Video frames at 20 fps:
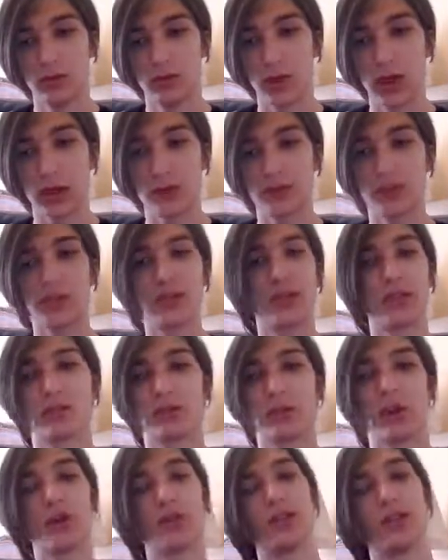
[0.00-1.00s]
Options in
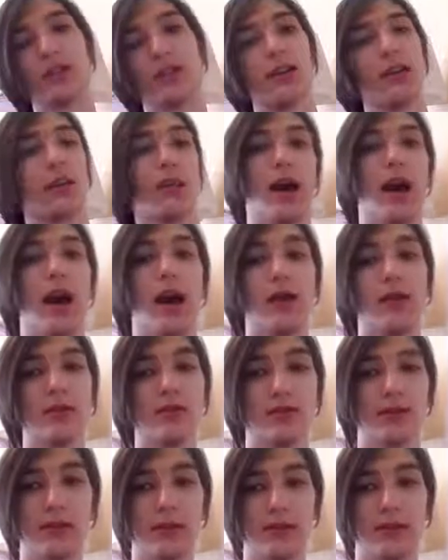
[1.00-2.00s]
regards to like
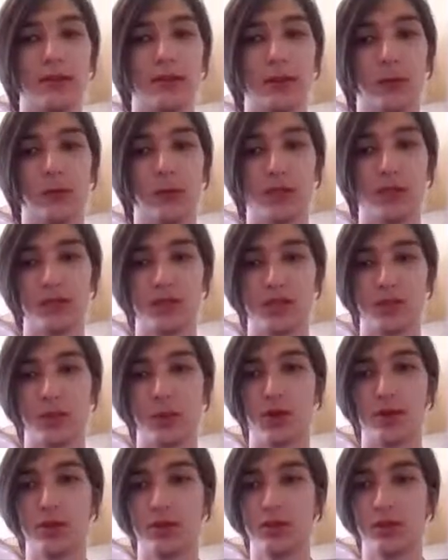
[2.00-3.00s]
what their
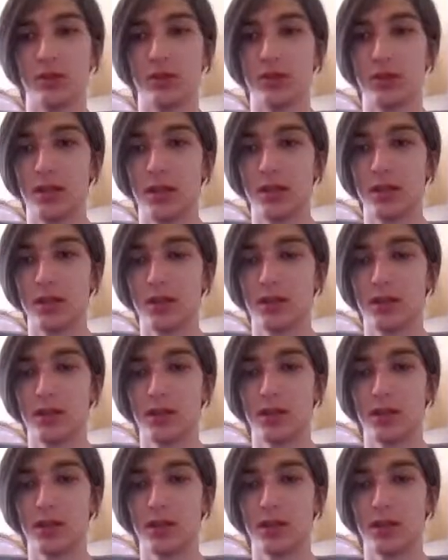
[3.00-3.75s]
spreads can look like.